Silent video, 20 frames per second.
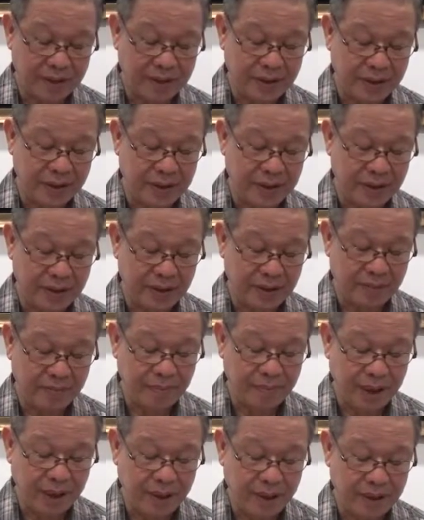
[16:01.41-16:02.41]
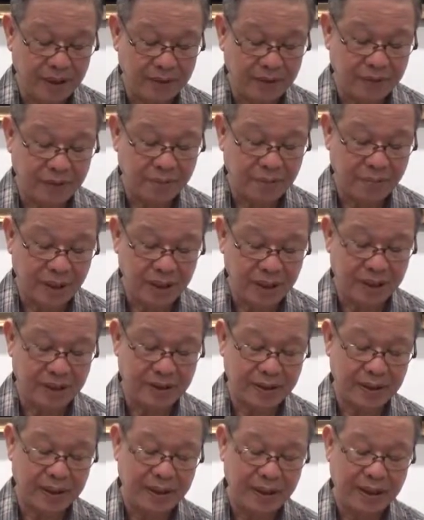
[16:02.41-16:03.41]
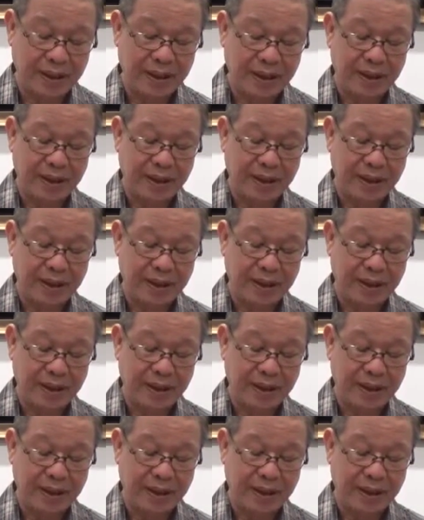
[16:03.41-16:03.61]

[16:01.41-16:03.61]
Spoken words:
It says the mind of a monk, right?